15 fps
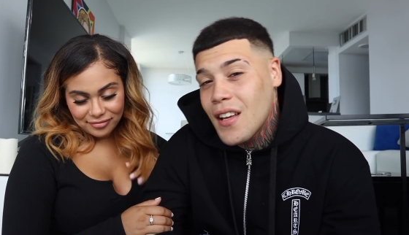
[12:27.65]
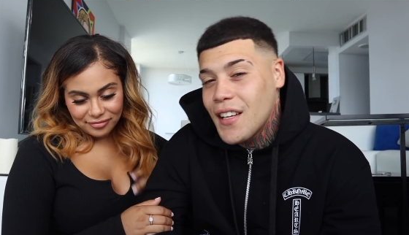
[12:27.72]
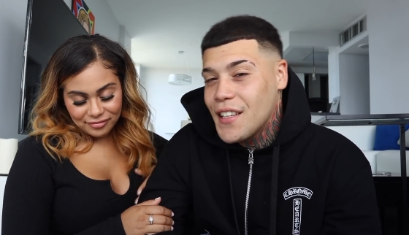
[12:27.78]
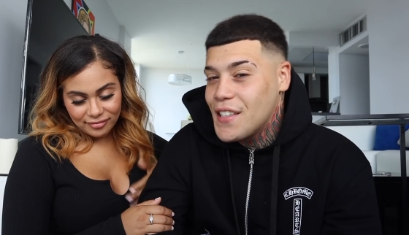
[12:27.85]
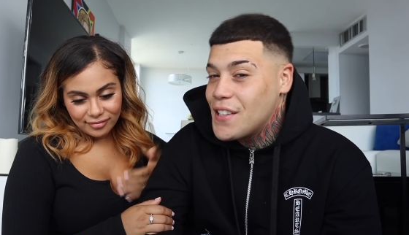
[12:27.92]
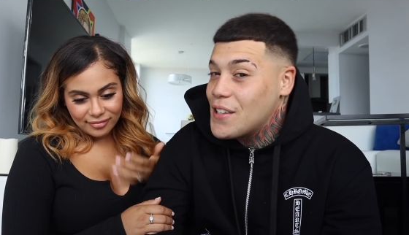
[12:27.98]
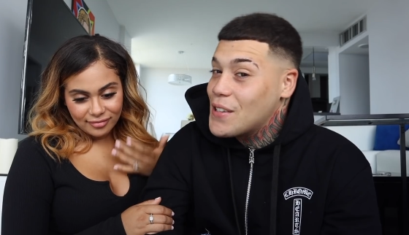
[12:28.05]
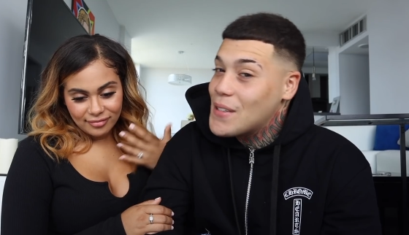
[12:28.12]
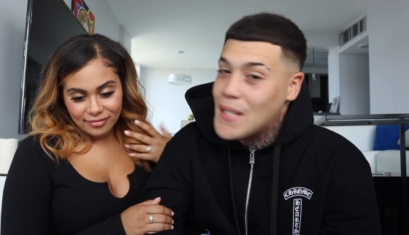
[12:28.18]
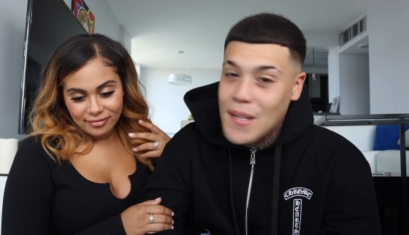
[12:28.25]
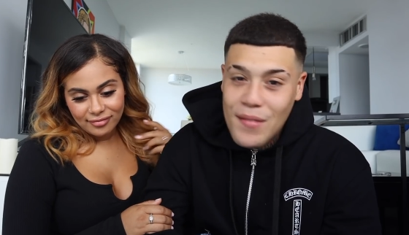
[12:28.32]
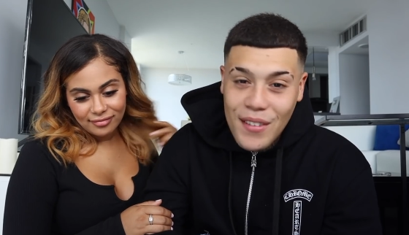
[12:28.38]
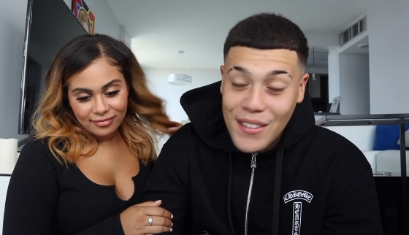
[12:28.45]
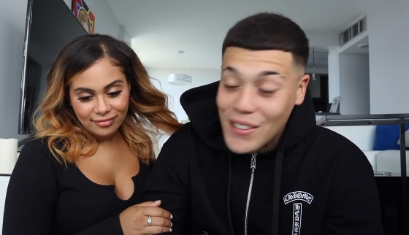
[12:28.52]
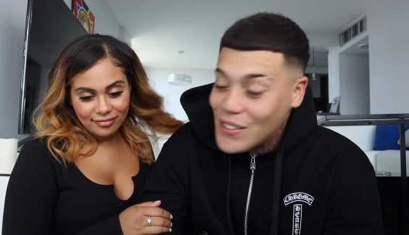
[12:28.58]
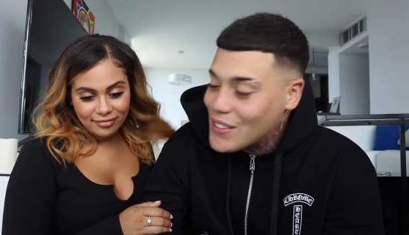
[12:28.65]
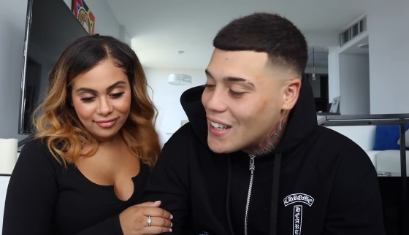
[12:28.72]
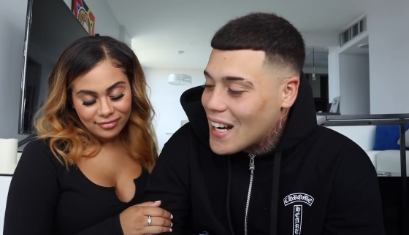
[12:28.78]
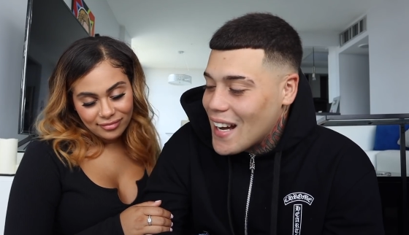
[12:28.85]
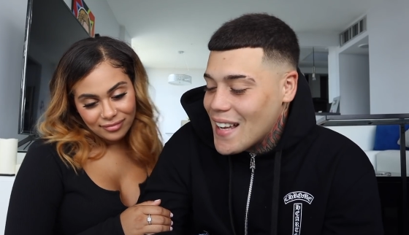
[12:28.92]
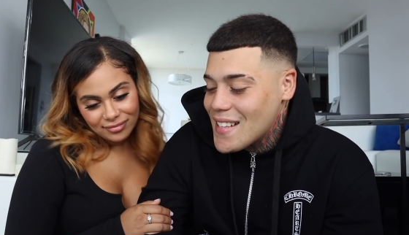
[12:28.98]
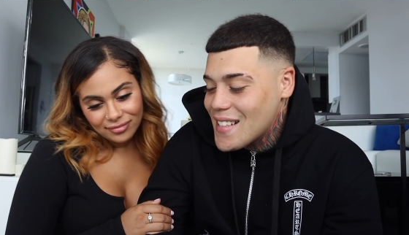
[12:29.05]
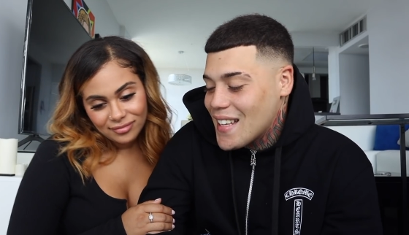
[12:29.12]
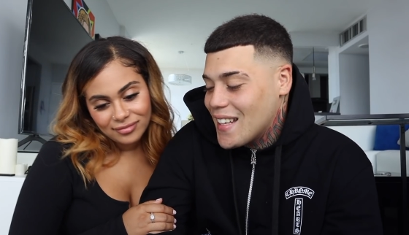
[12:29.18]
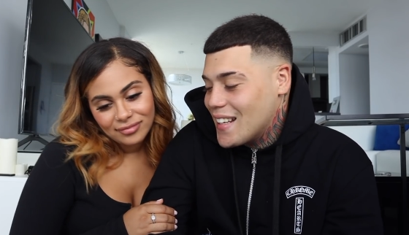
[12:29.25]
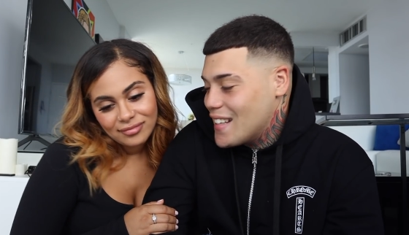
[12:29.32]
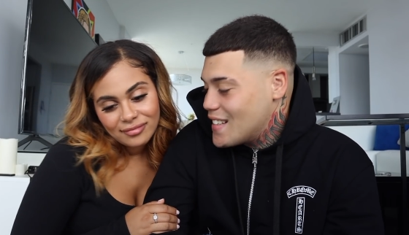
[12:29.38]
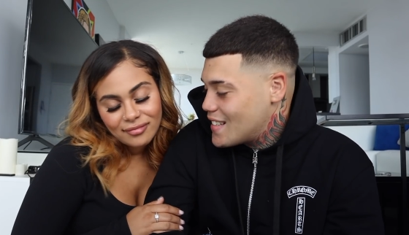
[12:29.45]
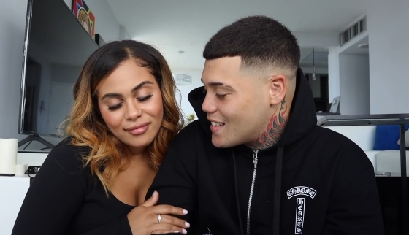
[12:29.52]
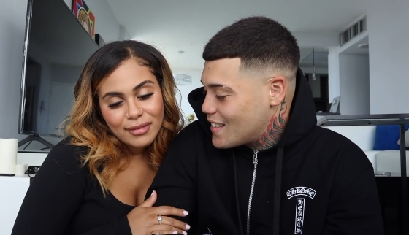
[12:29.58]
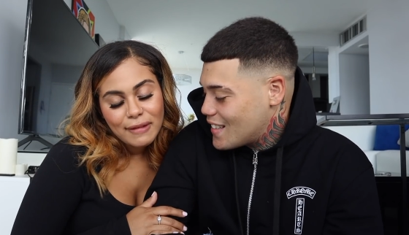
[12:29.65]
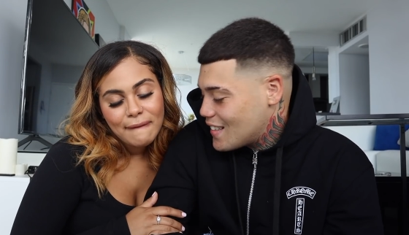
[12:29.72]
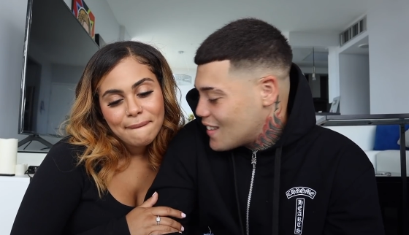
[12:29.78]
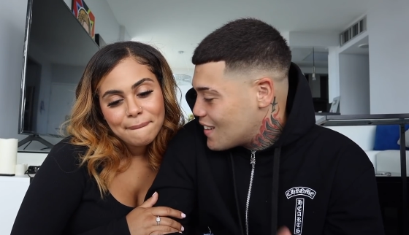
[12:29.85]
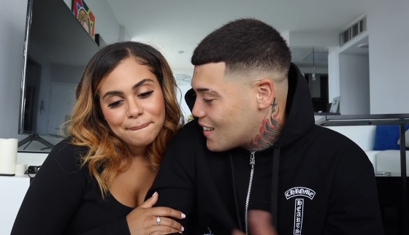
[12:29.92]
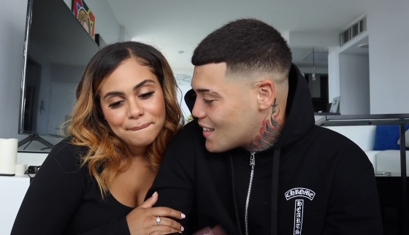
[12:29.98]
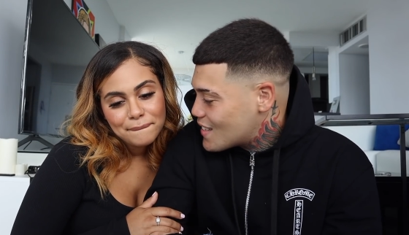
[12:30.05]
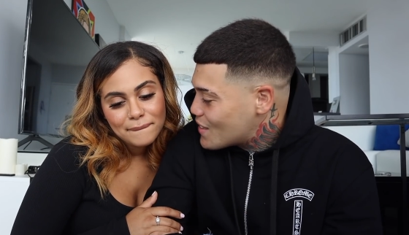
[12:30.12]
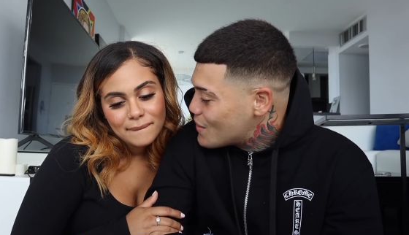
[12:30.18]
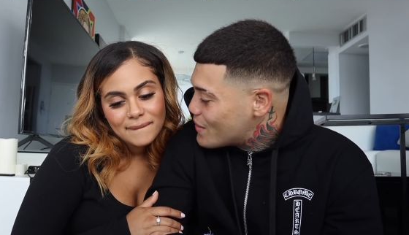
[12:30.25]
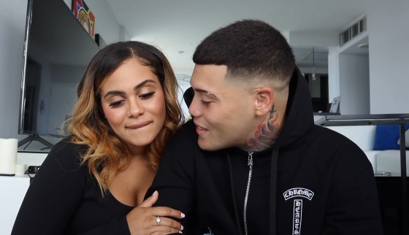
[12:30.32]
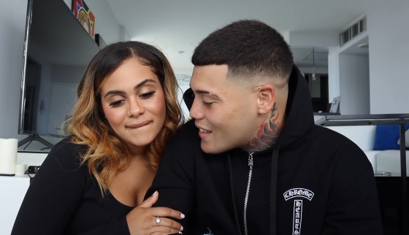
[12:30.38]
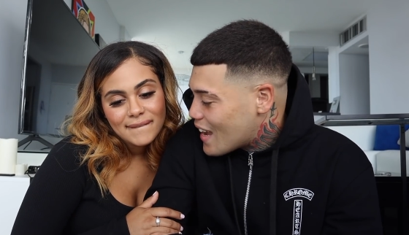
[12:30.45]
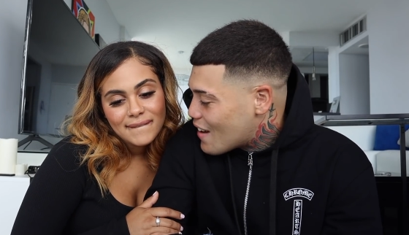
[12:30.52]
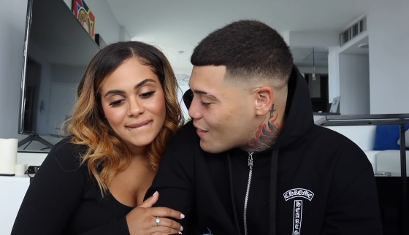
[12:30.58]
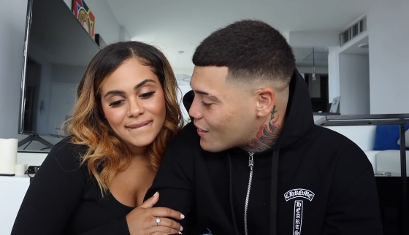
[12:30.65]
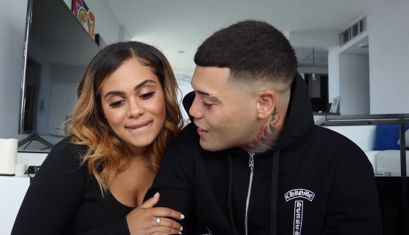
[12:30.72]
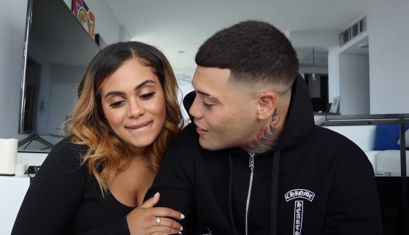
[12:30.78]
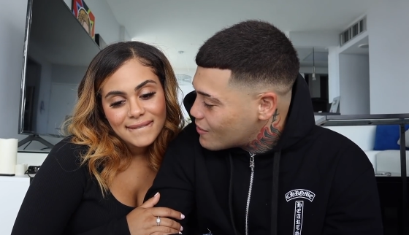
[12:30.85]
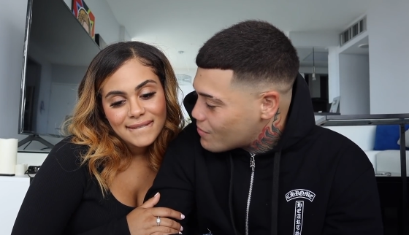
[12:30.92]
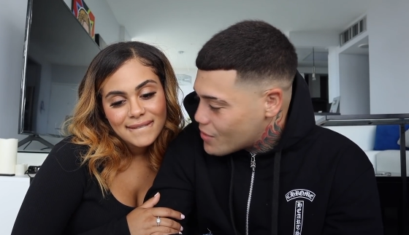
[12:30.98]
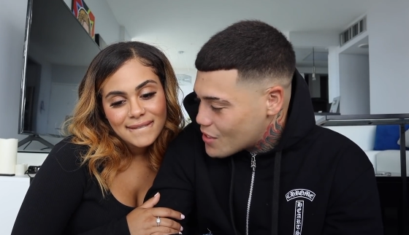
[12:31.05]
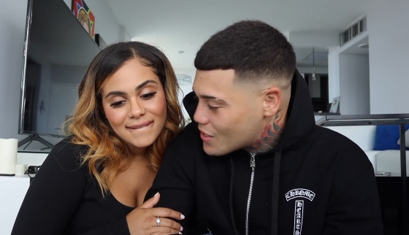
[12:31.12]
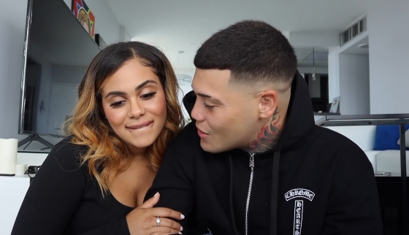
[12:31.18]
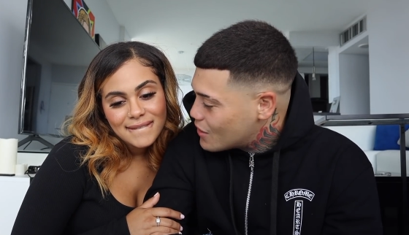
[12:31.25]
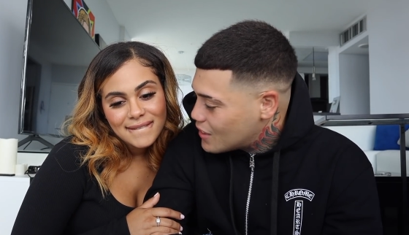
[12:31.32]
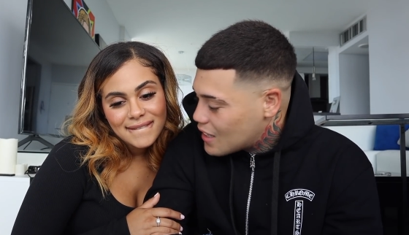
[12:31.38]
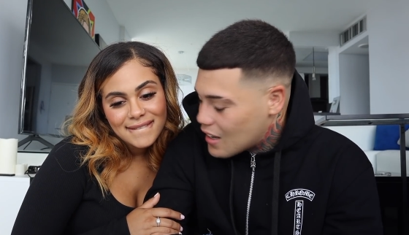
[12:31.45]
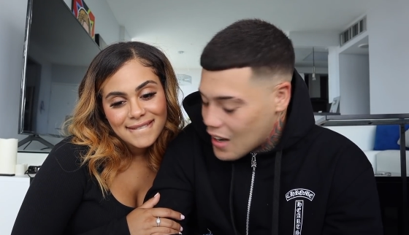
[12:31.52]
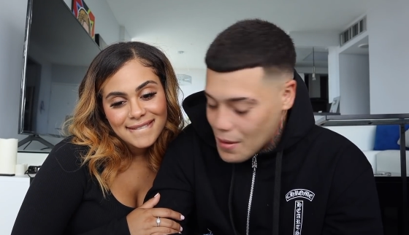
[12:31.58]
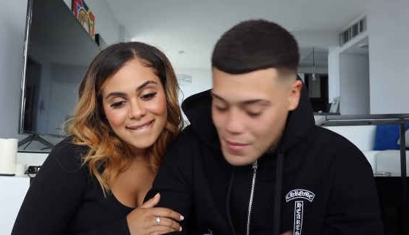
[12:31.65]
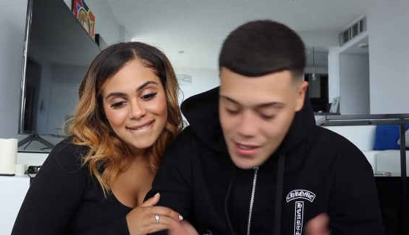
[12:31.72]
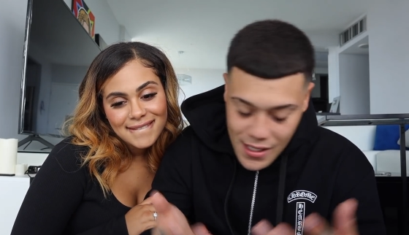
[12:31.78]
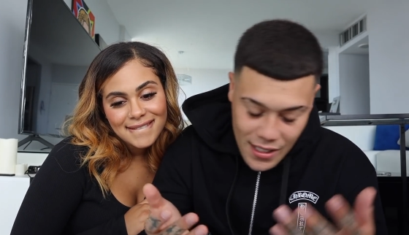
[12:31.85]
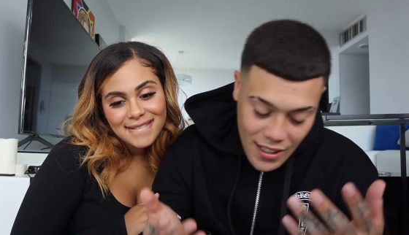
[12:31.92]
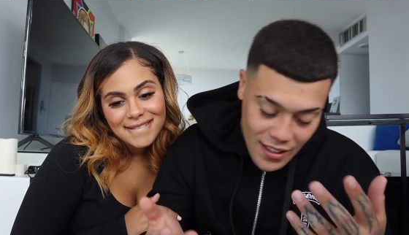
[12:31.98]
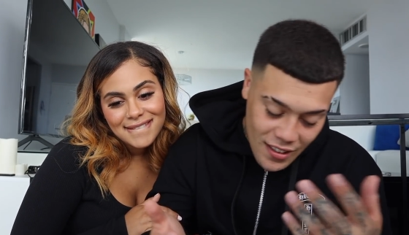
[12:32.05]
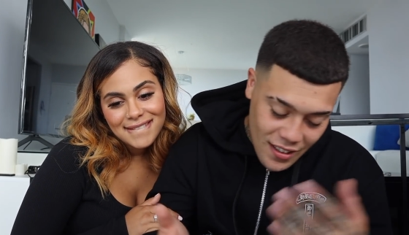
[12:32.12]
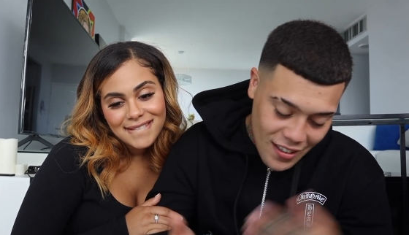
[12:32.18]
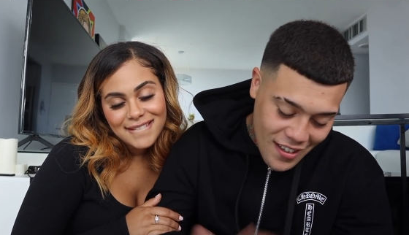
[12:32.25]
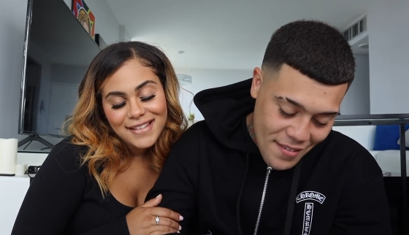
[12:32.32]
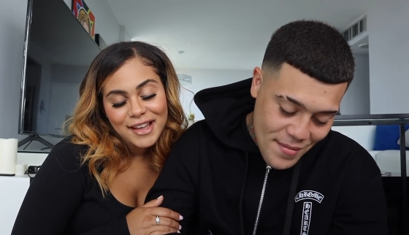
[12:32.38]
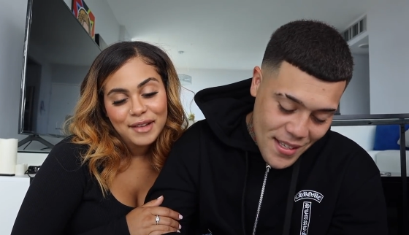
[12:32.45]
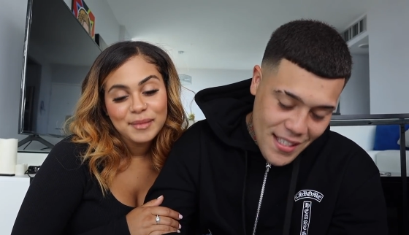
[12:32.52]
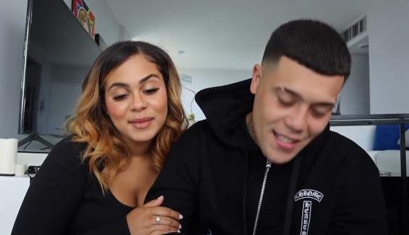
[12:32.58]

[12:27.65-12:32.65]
Speaker 1: You know, you never know, guys. And it's gonna, it's going down. It's going down. I'm excited. I'm